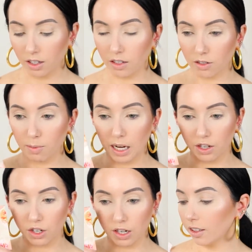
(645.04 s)
Here's the
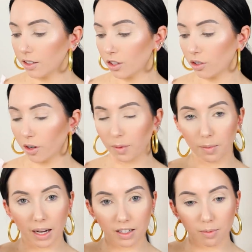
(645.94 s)
packaging. This is throwing me
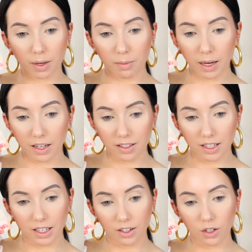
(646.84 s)
back to my
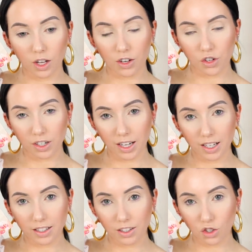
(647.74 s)
magazine collaging
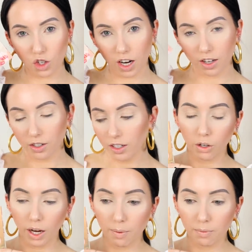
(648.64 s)
days as a child.
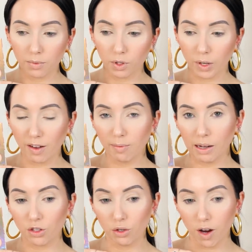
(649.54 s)
Okay, so we have
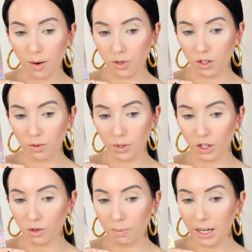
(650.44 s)
about two options. We can
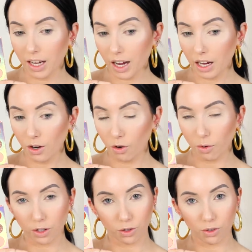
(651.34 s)
do a pink eye or
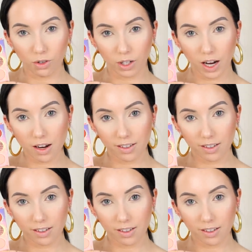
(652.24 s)
we can do a gold eye.